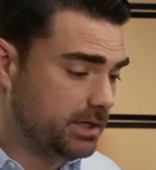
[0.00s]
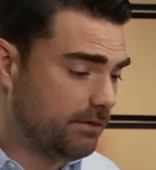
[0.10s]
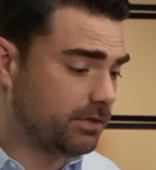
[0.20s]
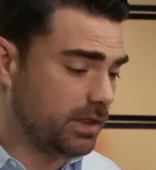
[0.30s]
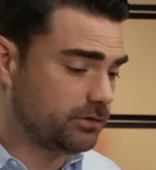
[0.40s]

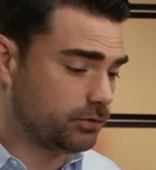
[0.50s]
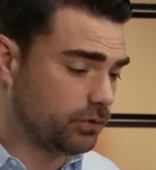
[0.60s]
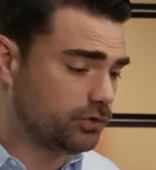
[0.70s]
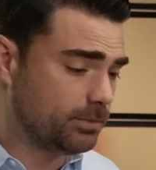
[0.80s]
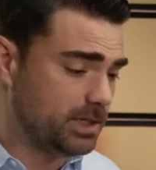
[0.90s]
Nevertheless, her
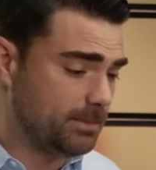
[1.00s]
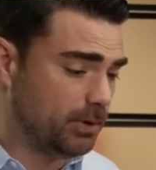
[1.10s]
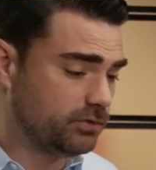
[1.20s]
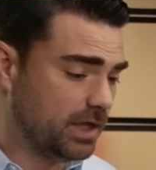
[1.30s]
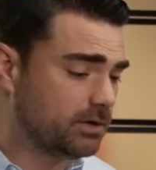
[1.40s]
social media
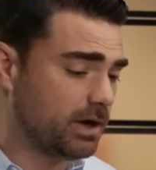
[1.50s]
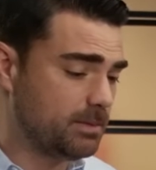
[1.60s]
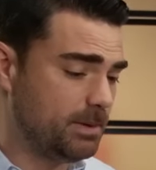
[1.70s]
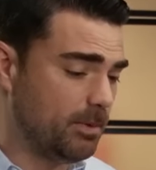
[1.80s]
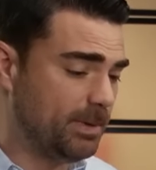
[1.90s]
posts
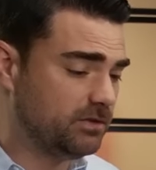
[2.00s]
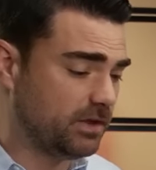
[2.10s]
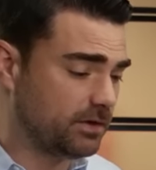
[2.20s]
denigrating people based